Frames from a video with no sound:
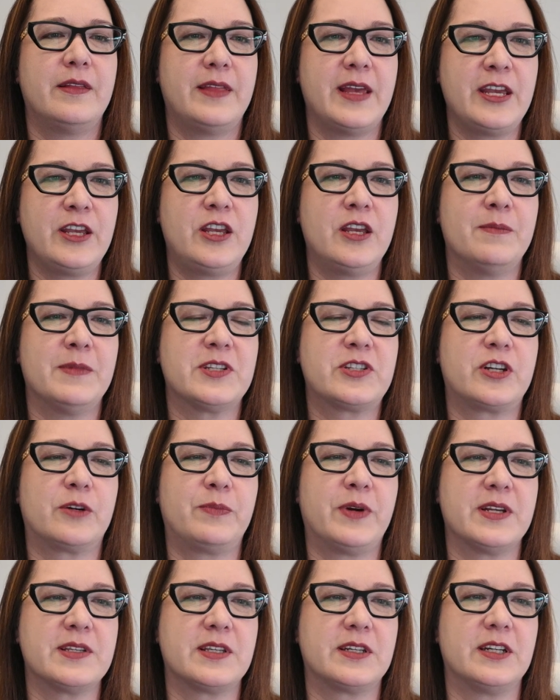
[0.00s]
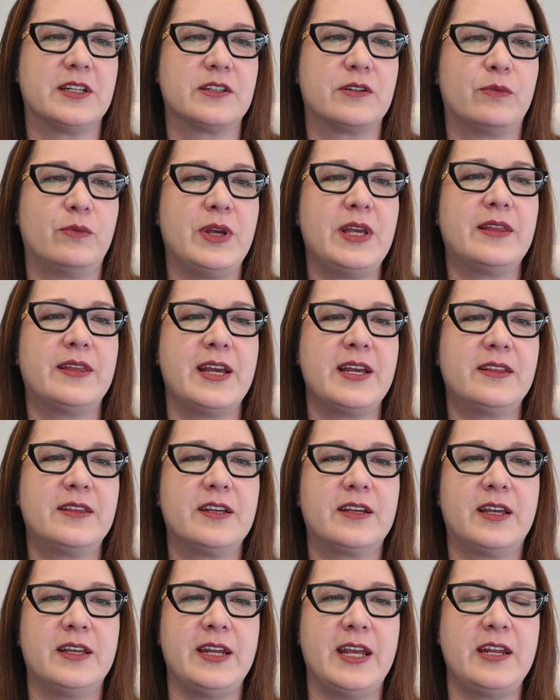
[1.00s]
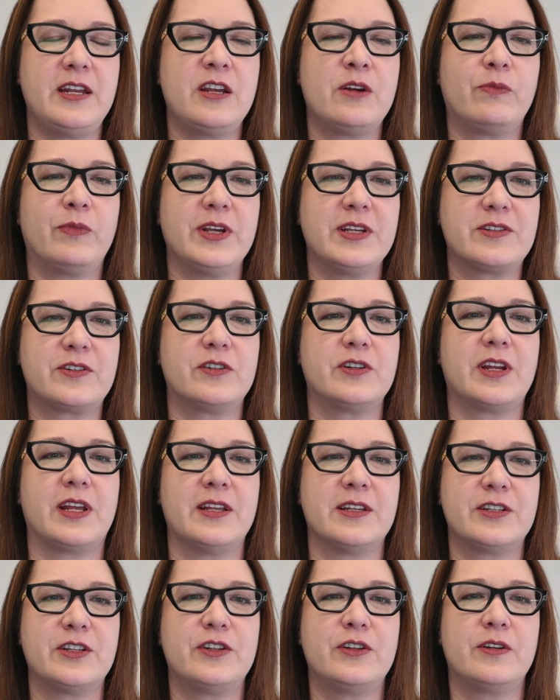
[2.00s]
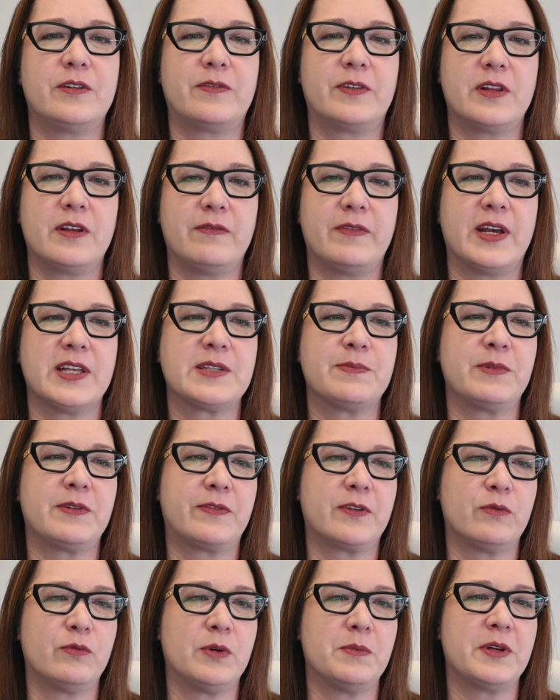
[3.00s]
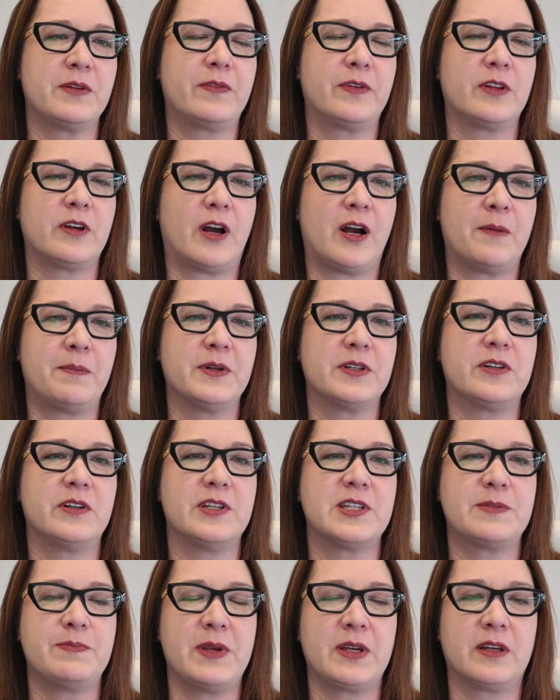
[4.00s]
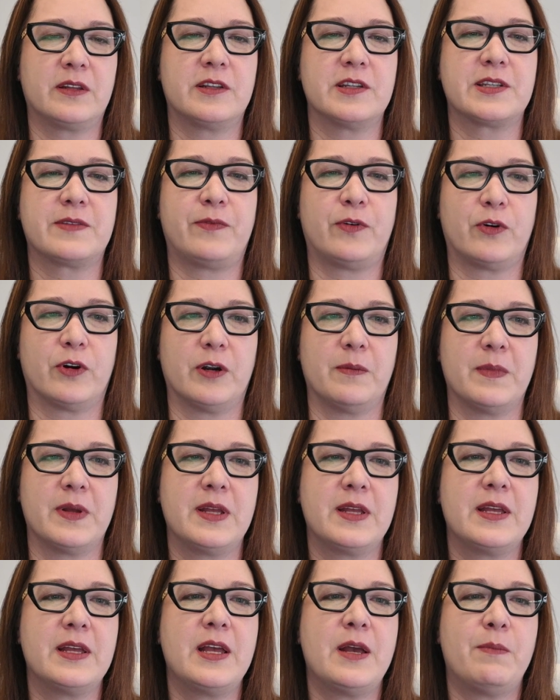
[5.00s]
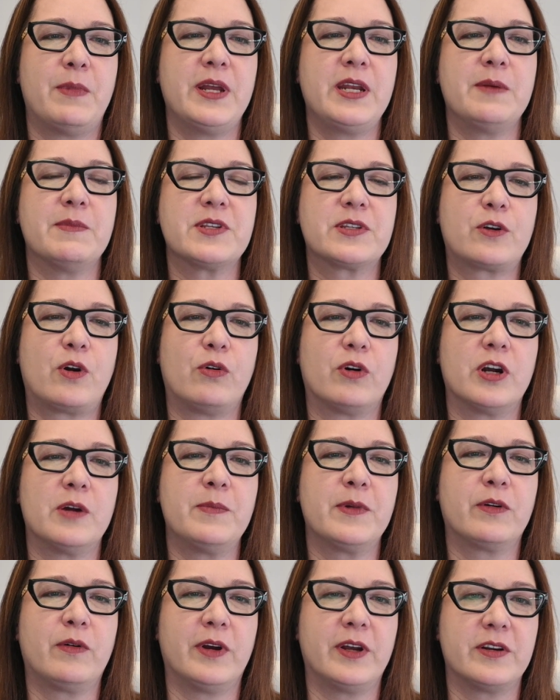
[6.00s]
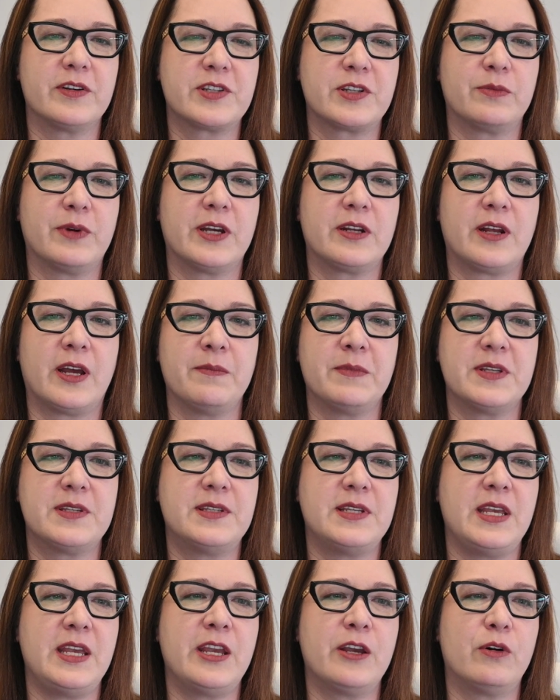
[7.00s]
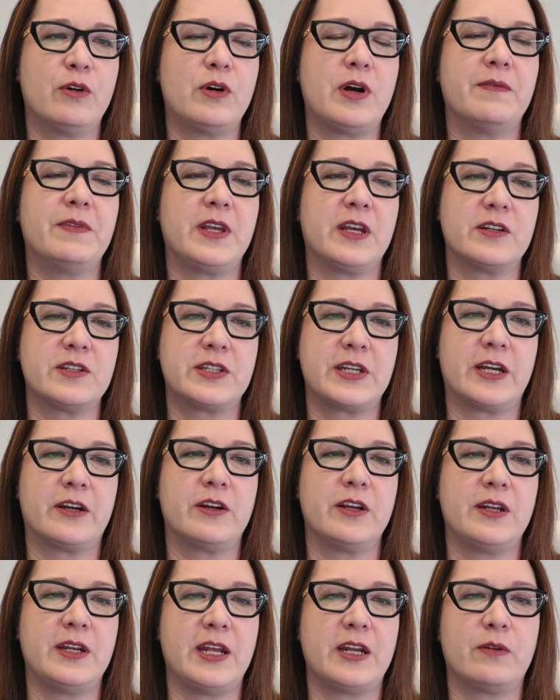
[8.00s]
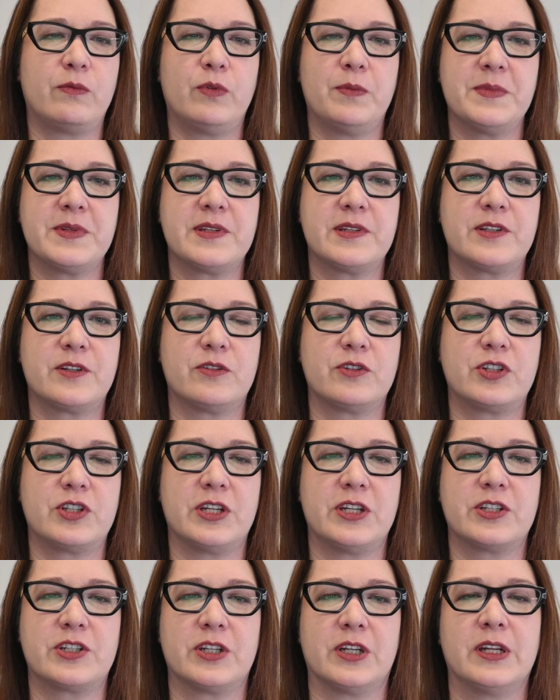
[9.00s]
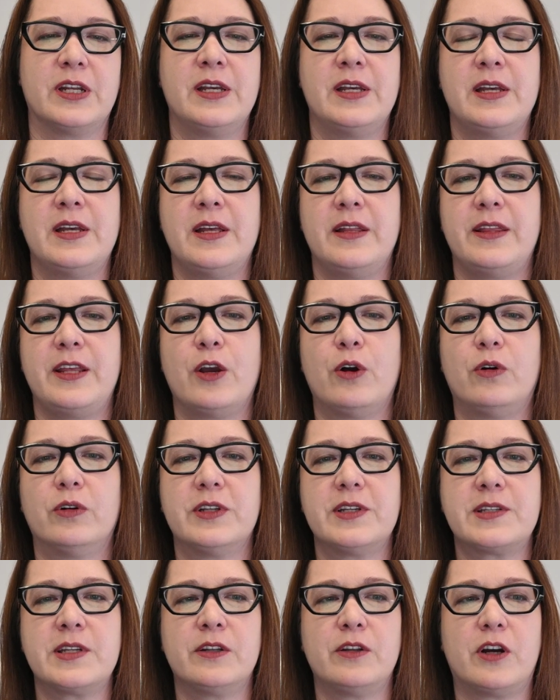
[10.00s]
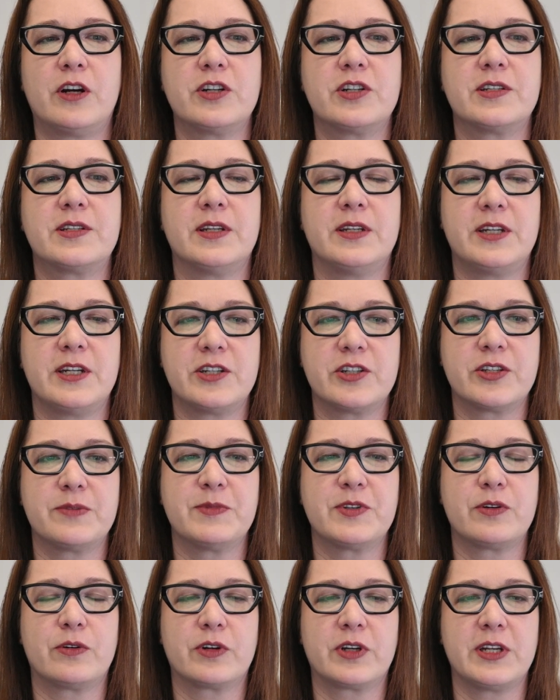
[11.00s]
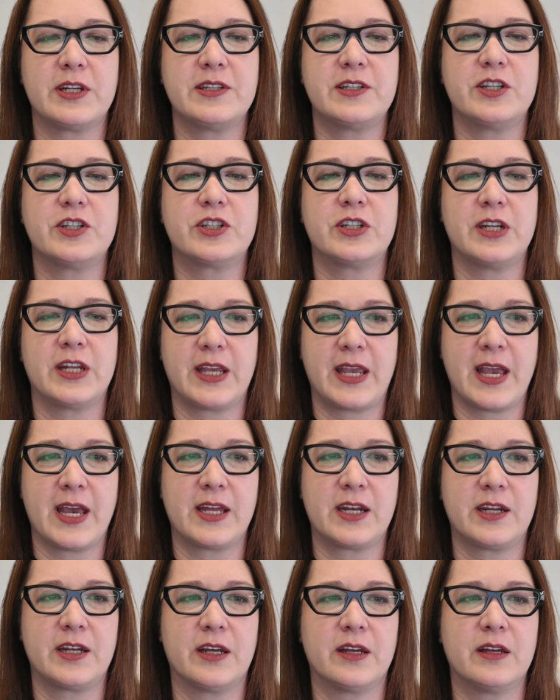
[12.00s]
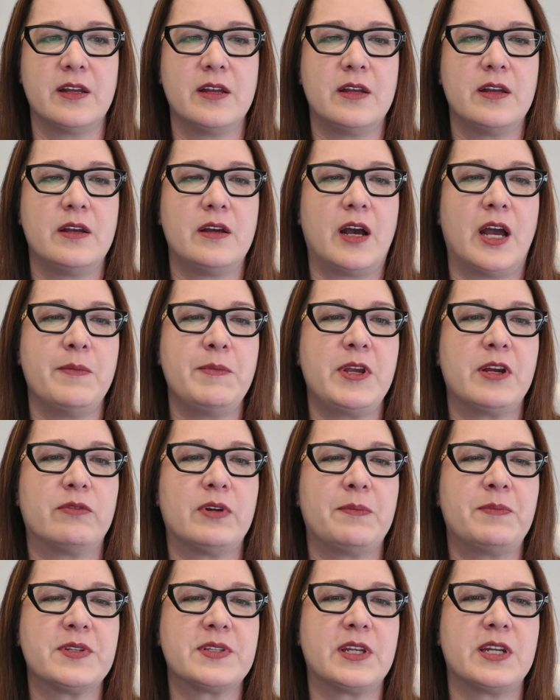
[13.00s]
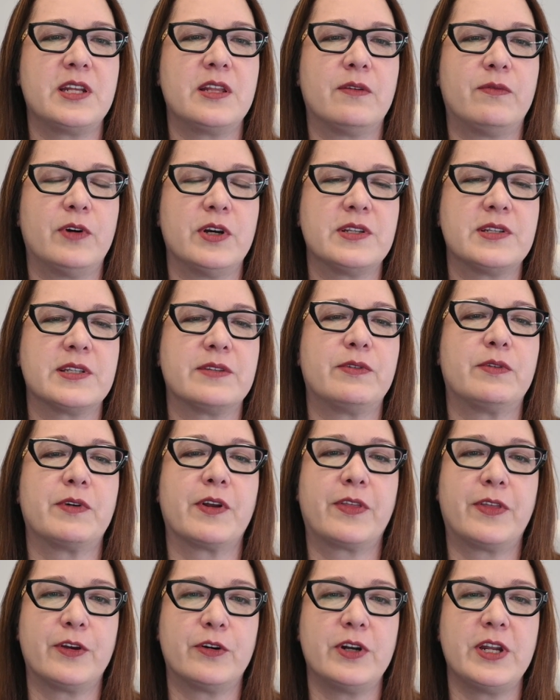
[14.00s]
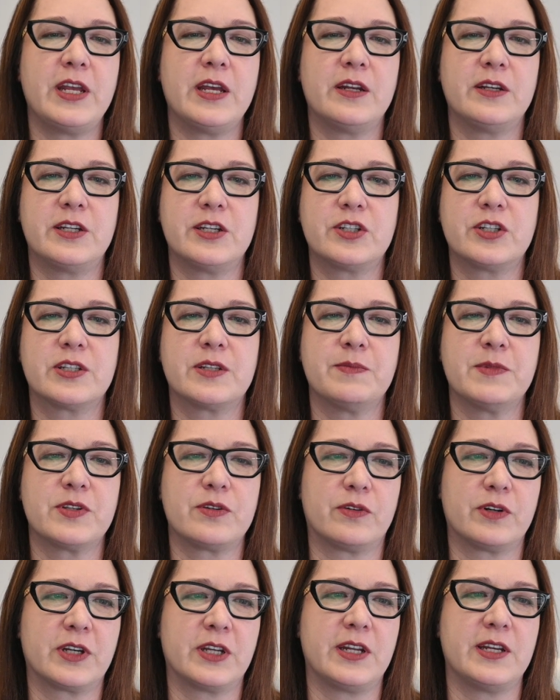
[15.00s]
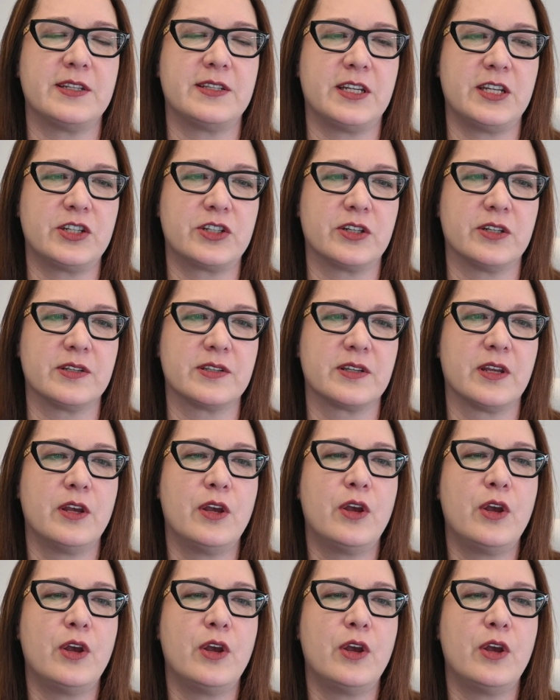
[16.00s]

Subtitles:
Thank you, Mr. President. We thank the Canadian Research Institute for the Advancement for Women for the opportunity to speak at this forum. My name is Cora McGuire-Cyrette. I'm the CEO of the Ontario Native Women's Association, the oldest and largest Indigenous women's organization in Canada. I'm here representing the voices of over 30 Indigenous women's organizations.